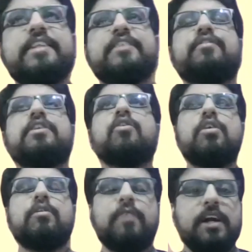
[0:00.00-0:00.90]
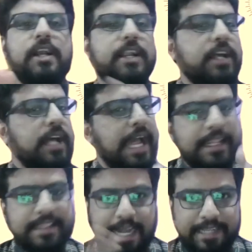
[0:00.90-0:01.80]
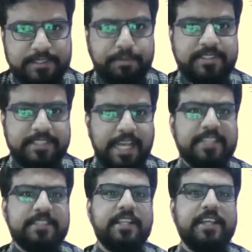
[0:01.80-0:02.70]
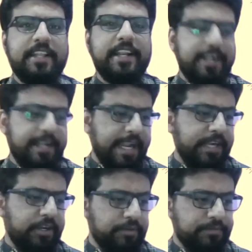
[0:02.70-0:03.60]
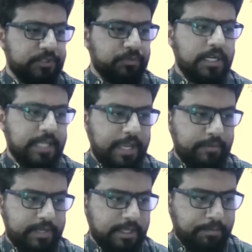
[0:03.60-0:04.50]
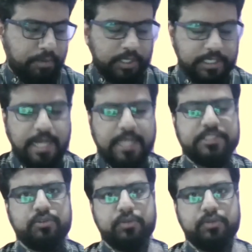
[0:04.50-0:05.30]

is for the whole world, and that's precisely the intent of this World Ayurveda podcast,